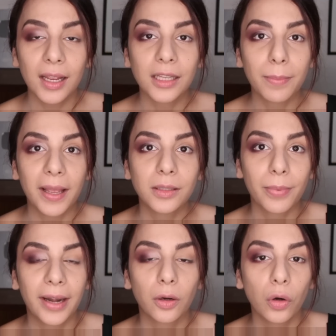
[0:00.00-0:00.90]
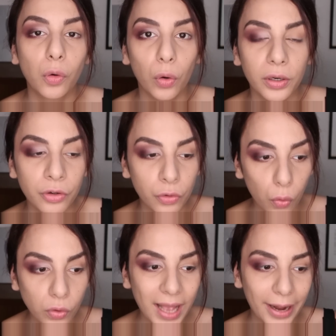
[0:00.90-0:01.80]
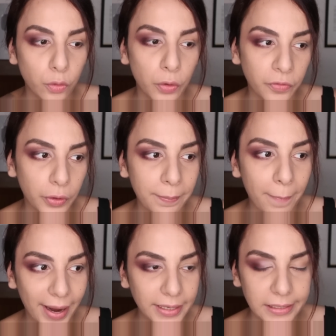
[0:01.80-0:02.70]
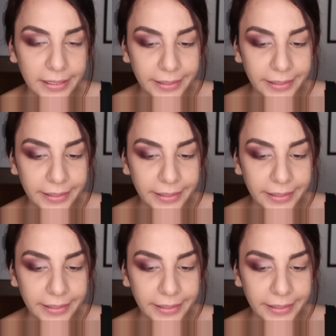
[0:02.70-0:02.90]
It's by this brand called Golden Rose. I don't know if you can buy it in